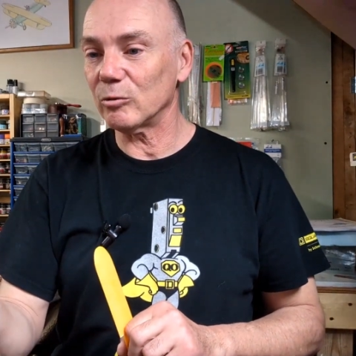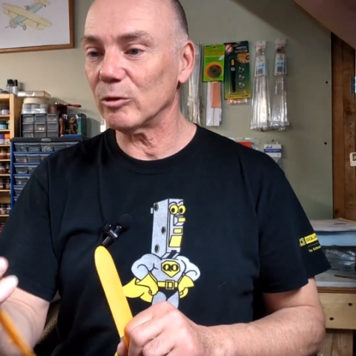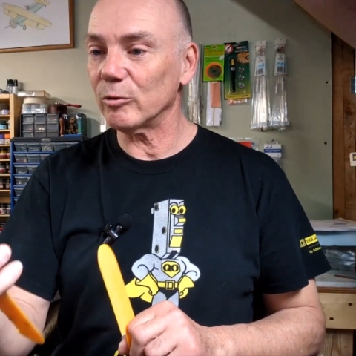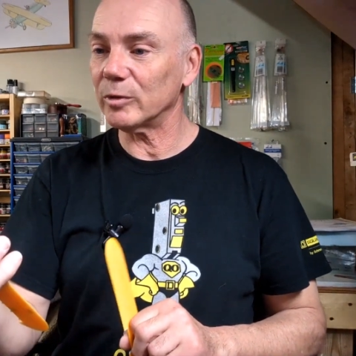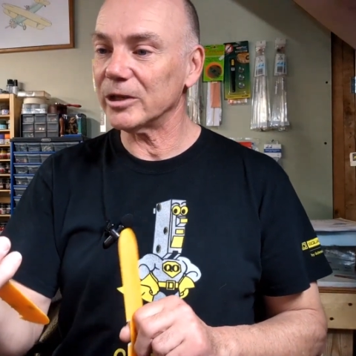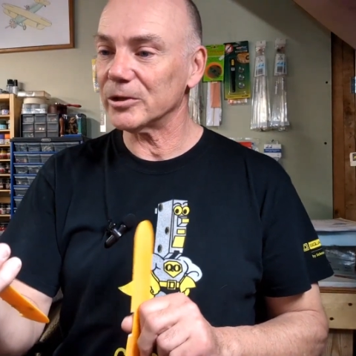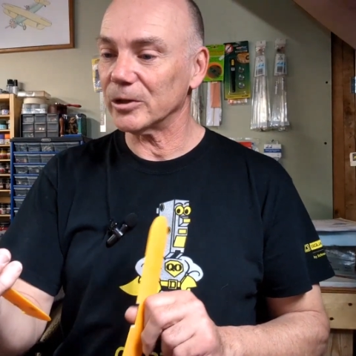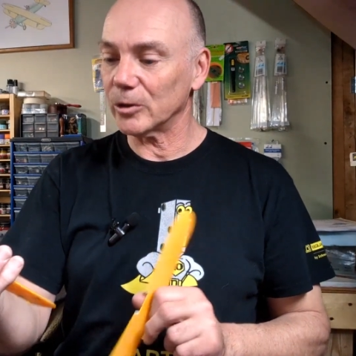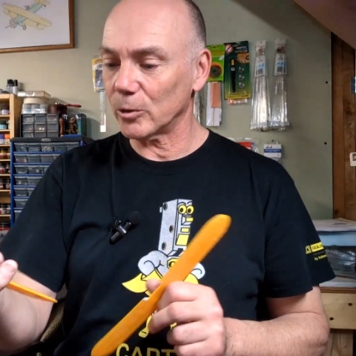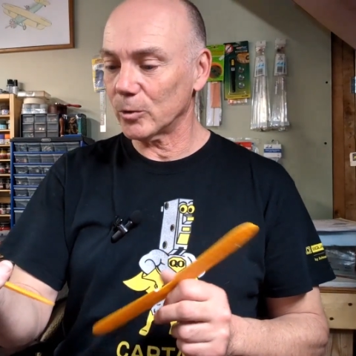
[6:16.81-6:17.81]
I'll be
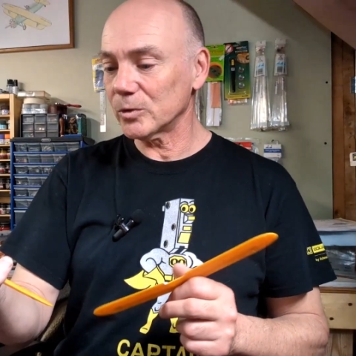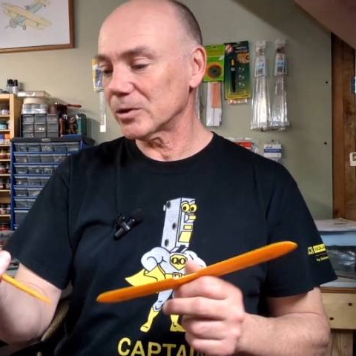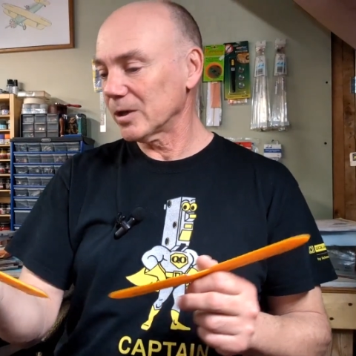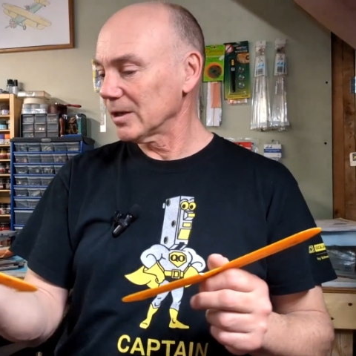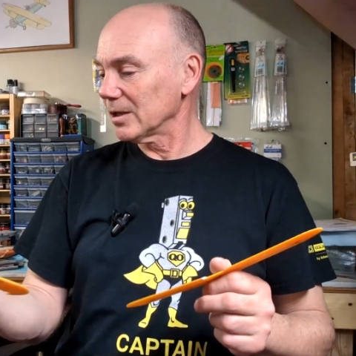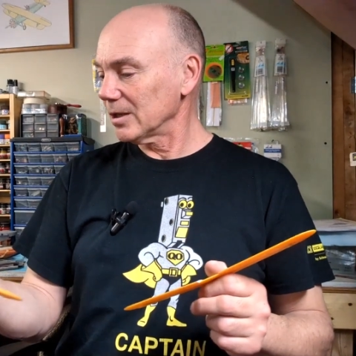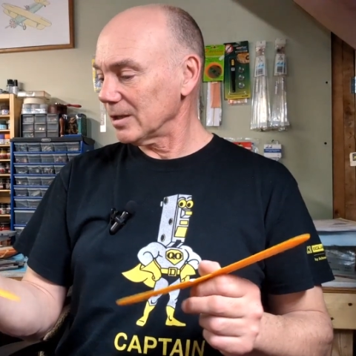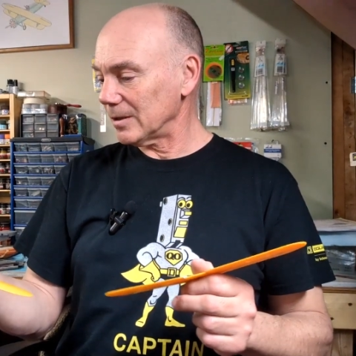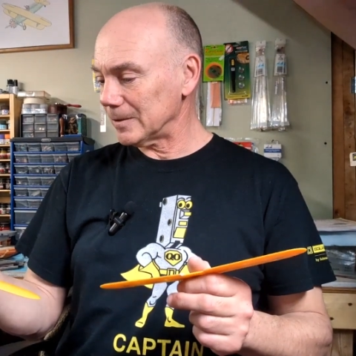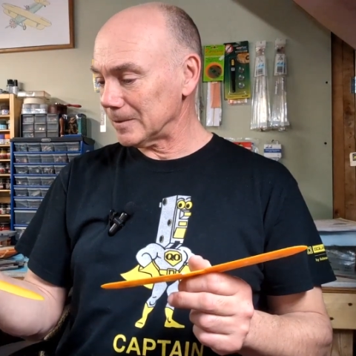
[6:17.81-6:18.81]
replacing those.
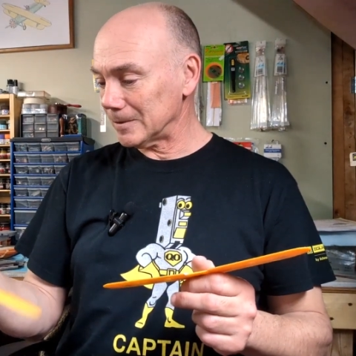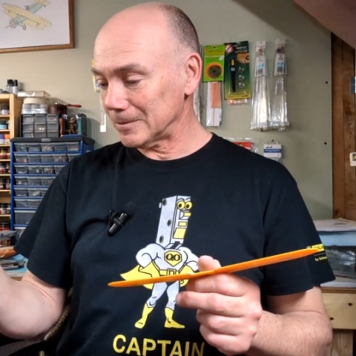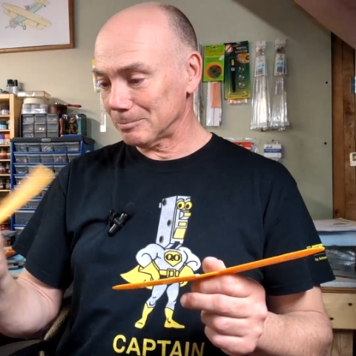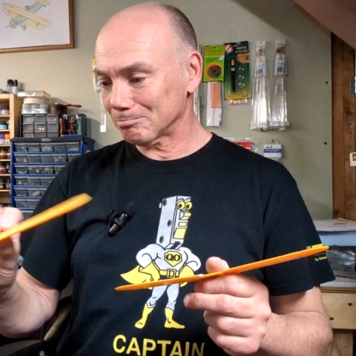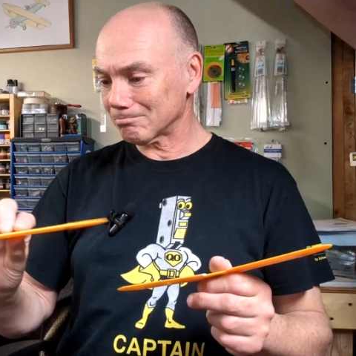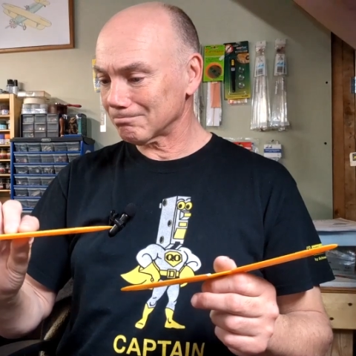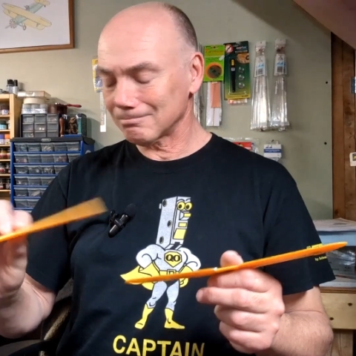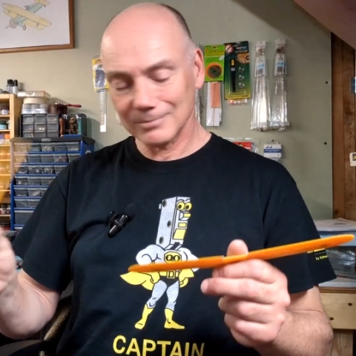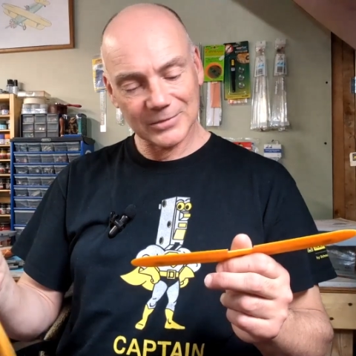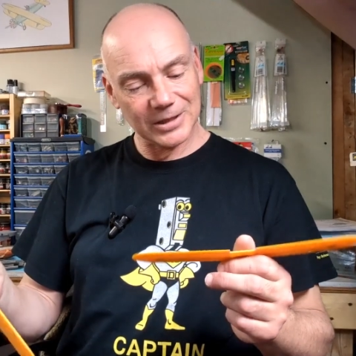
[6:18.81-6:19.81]
I